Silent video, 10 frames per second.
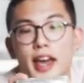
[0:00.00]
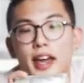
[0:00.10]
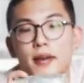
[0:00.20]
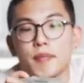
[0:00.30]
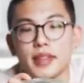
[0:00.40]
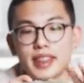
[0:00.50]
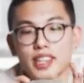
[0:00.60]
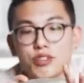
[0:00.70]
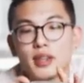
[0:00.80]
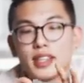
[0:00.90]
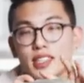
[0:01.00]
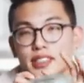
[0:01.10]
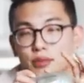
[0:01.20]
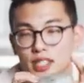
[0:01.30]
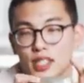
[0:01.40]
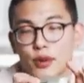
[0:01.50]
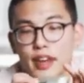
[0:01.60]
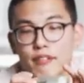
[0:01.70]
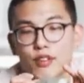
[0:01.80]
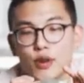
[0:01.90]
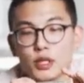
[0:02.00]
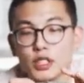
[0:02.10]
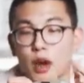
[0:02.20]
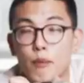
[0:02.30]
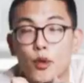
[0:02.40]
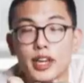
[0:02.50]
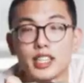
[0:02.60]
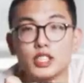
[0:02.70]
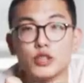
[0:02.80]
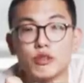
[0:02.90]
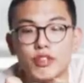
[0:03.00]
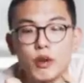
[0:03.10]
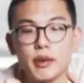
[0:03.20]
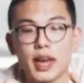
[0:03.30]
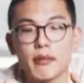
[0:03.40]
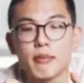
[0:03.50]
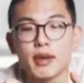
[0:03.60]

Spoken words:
And this one is really great for a point and shoot film camera